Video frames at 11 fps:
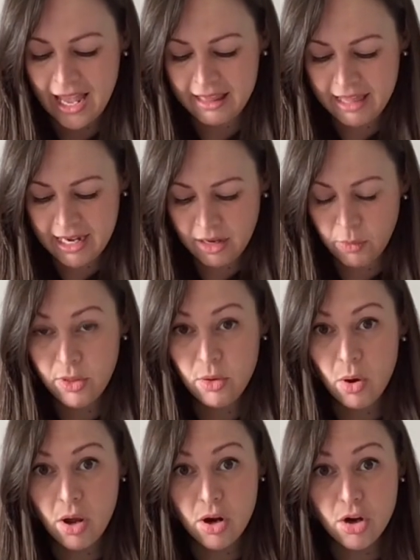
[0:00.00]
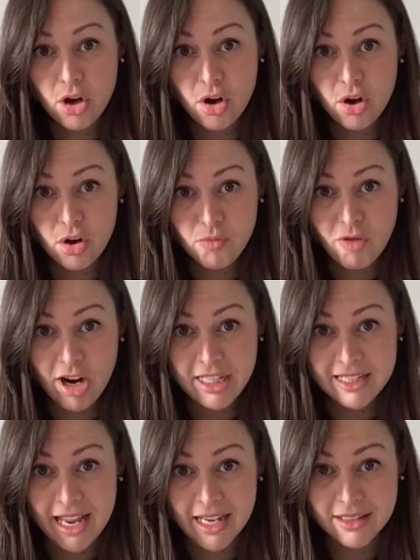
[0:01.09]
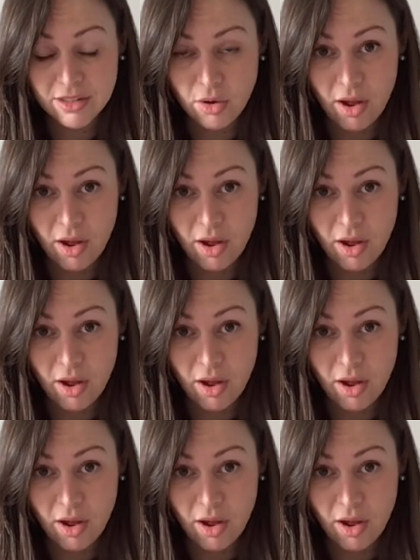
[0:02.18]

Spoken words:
And then with your right hand,